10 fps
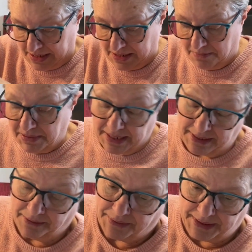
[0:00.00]
but
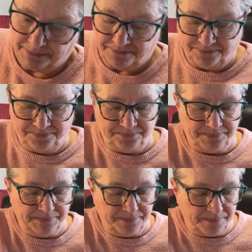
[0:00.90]
anyway,
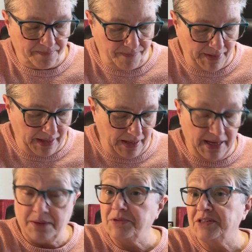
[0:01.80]

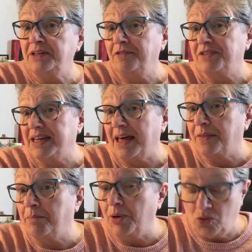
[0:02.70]
it was enough to get the
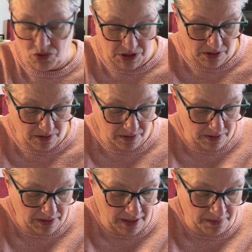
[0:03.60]
boat
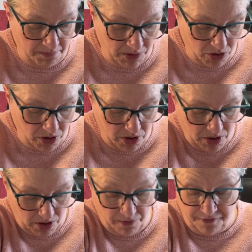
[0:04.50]

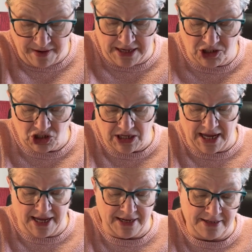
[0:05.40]
finished,
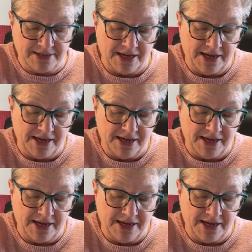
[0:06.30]
and